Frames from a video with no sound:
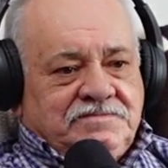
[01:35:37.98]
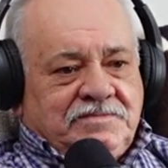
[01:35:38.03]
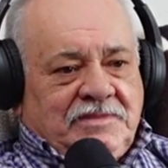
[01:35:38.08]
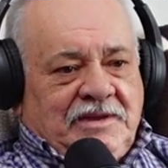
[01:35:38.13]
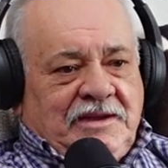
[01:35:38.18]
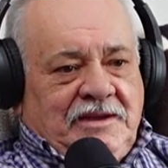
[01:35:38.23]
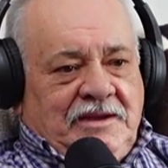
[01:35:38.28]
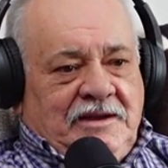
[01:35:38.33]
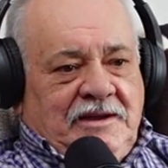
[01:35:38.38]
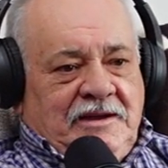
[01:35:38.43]

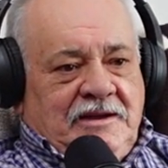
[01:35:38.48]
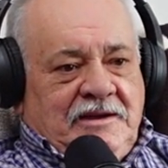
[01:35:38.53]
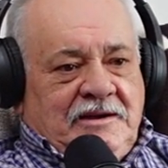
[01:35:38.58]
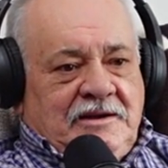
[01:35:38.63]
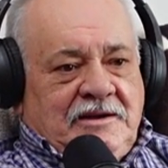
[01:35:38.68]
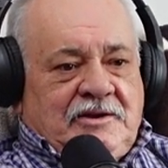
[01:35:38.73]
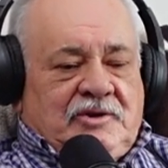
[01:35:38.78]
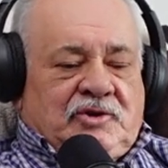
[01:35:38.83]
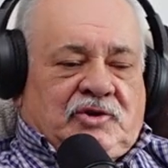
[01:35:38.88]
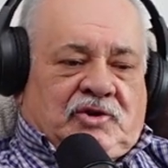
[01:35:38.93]

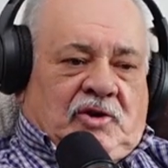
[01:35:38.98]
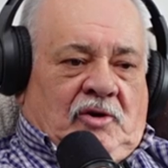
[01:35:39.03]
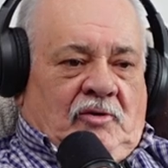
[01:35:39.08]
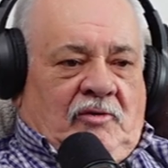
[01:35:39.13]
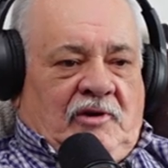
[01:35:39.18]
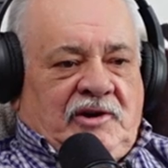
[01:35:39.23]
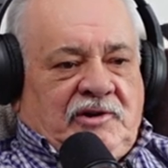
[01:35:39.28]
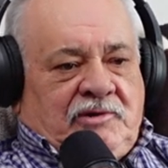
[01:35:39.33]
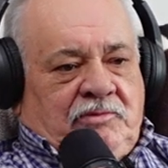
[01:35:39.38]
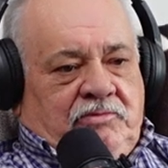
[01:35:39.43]
Mm. So
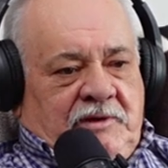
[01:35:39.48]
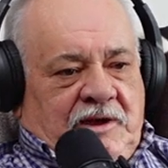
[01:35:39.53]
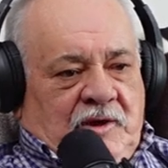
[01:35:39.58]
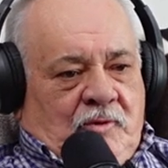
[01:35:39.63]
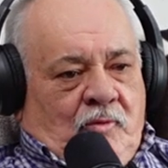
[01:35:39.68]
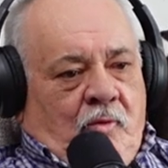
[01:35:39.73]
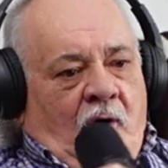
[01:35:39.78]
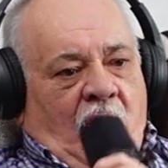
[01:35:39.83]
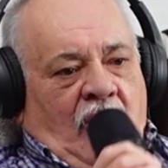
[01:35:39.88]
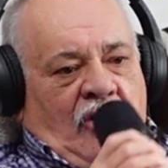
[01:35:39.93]
I
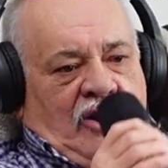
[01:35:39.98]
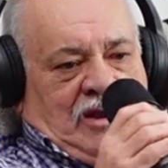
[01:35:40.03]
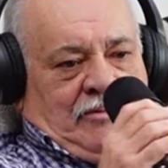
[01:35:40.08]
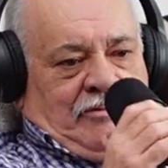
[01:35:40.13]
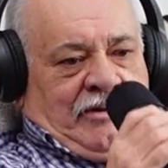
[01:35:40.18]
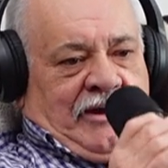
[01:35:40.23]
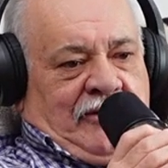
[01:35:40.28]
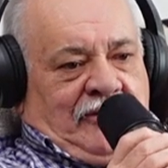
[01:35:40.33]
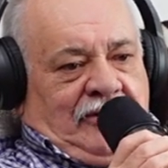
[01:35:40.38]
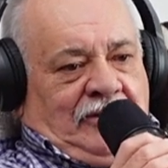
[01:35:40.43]
inquired
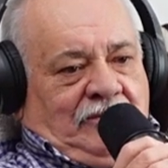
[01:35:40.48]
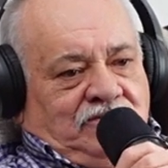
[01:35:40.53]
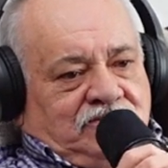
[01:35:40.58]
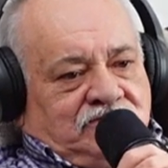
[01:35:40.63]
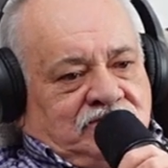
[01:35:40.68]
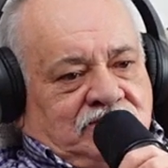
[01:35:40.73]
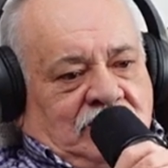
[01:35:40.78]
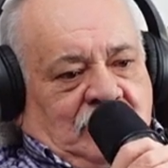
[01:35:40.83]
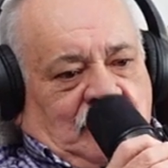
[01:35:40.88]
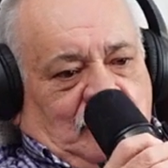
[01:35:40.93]
about it.
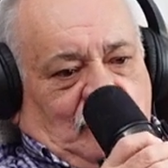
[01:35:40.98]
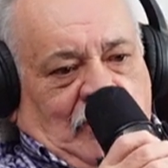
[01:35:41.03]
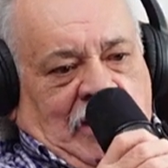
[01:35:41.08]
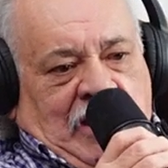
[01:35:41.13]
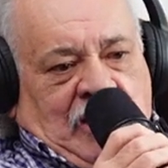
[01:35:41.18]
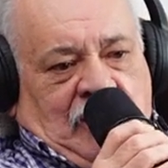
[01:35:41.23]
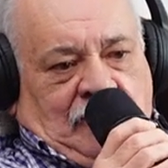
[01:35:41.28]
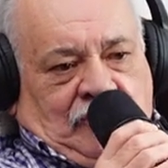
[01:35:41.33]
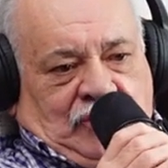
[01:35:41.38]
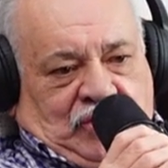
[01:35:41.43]
Yeah. And
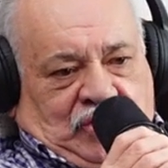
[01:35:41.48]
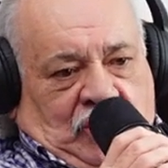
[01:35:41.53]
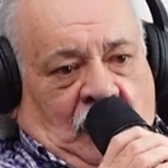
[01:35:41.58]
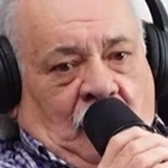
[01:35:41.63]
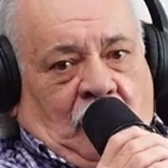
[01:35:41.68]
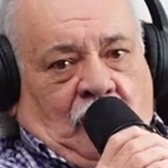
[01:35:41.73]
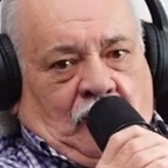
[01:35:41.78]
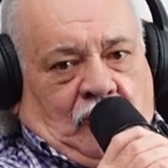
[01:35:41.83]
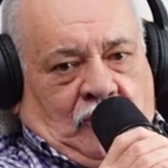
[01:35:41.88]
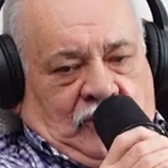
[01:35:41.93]
what I was
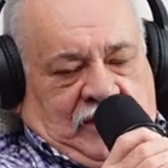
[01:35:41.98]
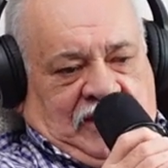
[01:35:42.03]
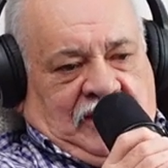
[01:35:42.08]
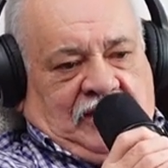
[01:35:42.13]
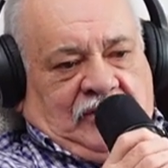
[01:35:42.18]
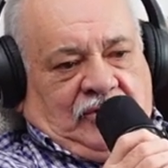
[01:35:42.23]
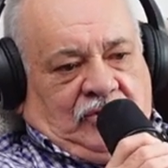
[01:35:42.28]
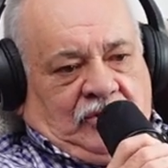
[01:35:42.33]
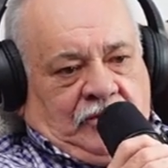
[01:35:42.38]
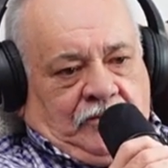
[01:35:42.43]
told
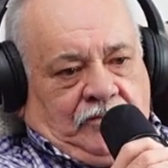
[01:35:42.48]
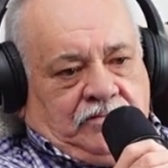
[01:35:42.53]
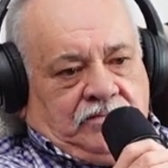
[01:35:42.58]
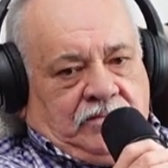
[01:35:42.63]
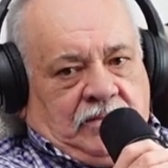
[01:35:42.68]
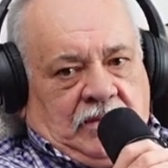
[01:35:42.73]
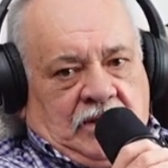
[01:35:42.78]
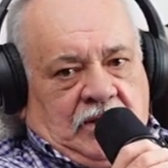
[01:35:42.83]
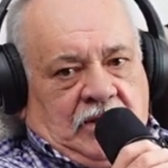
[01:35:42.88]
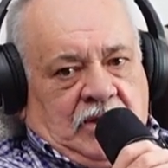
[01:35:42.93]
is
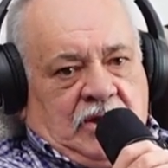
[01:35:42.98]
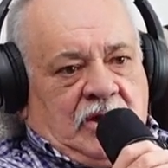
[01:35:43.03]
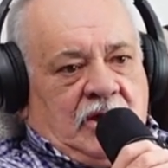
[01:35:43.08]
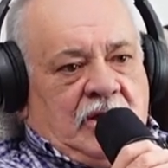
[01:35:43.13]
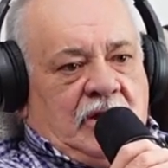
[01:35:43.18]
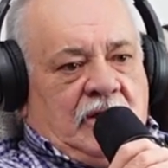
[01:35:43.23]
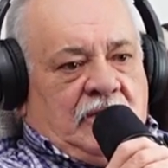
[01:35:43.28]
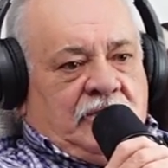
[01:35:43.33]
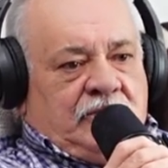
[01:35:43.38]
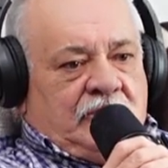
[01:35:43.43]

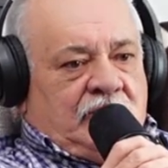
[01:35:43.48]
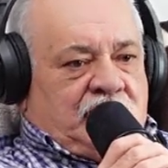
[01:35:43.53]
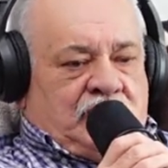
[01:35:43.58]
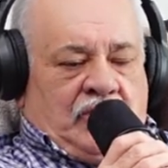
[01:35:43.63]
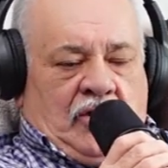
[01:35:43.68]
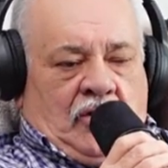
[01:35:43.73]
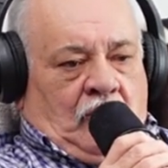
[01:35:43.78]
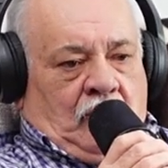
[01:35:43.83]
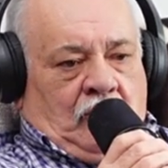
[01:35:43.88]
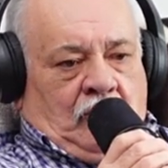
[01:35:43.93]
there's
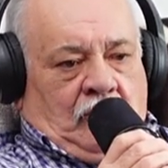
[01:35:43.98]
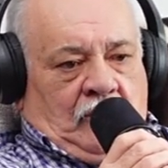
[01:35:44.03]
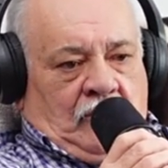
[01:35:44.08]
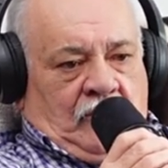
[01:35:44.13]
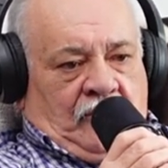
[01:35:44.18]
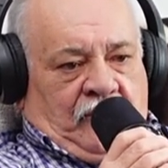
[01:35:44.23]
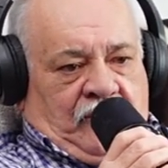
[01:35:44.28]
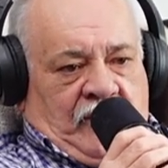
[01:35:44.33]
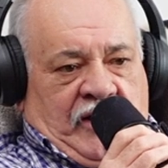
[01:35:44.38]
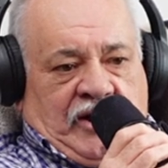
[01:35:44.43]
no
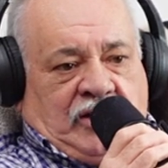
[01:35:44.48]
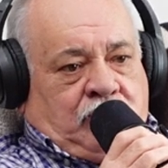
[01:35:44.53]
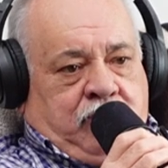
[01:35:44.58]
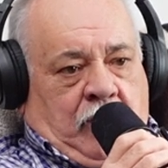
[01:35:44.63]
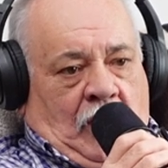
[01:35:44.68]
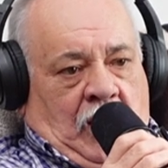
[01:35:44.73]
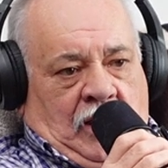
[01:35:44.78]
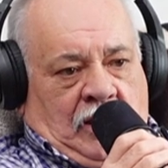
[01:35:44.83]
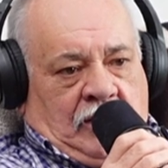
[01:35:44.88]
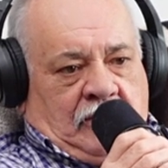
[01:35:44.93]
fresh
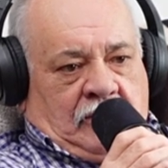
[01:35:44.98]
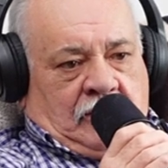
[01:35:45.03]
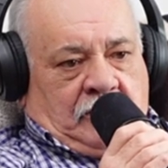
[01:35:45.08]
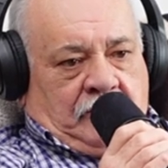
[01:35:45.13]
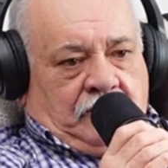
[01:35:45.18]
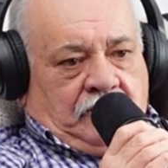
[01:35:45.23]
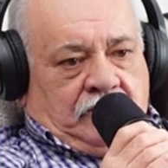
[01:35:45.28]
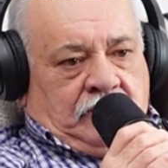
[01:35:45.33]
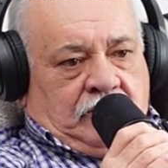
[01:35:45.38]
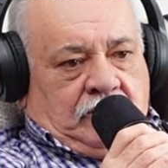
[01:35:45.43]
water
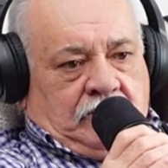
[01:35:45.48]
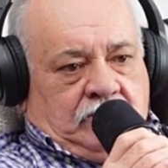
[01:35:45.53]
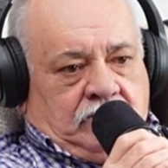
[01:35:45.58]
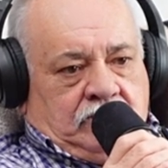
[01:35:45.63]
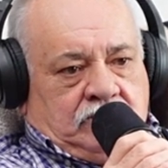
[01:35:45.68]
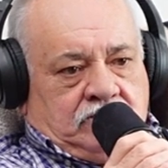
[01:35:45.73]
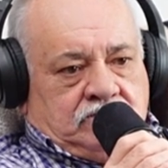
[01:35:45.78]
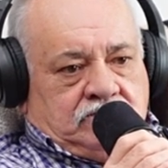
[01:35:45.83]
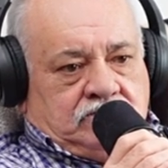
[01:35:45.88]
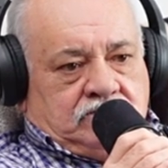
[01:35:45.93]

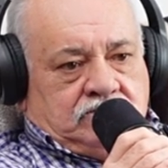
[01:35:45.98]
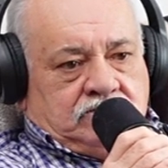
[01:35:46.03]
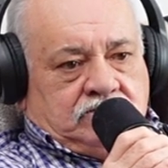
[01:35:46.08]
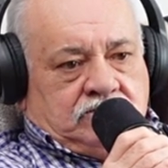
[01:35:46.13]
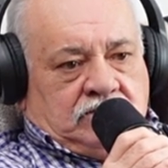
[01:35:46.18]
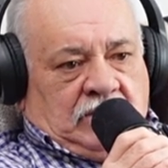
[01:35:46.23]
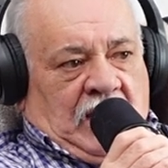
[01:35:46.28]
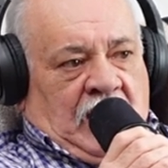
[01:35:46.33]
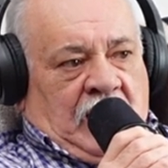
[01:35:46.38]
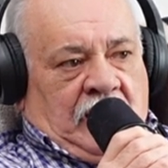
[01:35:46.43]

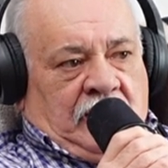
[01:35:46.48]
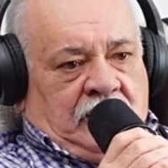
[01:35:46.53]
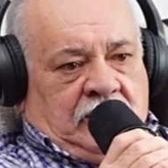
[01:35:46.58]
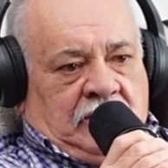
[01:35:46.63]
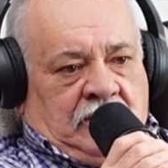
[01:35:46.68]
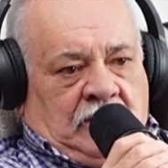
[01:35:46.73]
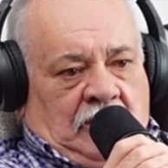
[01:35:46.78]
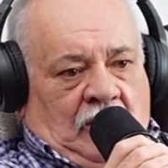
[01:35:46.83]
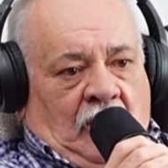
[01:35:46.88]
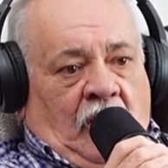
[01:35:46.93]
on
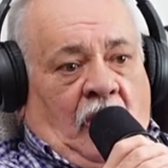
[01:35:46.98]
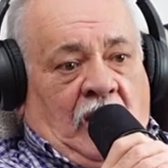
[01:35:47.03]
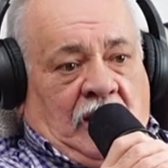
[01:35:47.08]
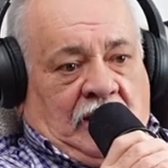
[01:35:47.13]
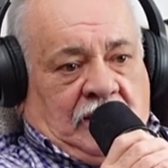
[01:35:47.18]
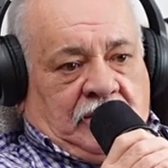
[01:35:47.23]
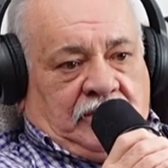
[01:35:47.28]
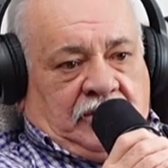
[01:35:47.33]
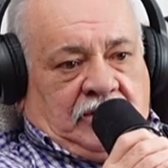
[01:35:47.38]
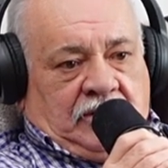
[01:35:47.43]
the
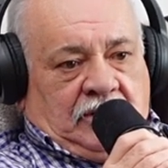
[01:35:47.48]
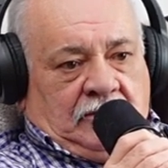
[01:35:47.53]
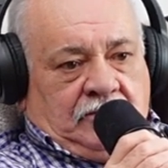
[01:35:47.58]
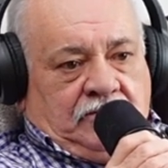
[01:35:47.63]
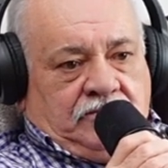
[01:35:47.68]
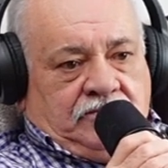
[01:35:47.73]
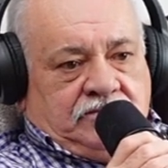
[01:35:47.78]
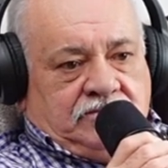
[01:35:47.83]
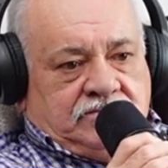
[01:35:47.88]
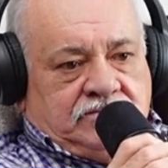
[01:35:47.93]
island.
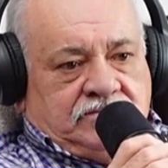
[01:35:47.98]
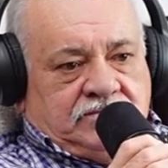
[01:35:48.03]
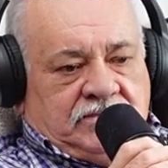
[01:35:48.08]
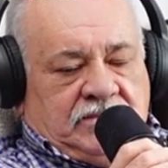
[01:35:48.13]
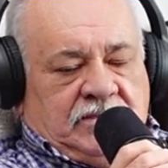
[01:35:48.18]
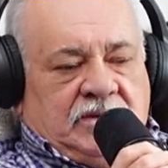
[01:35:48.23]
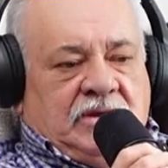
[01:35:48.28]
Right.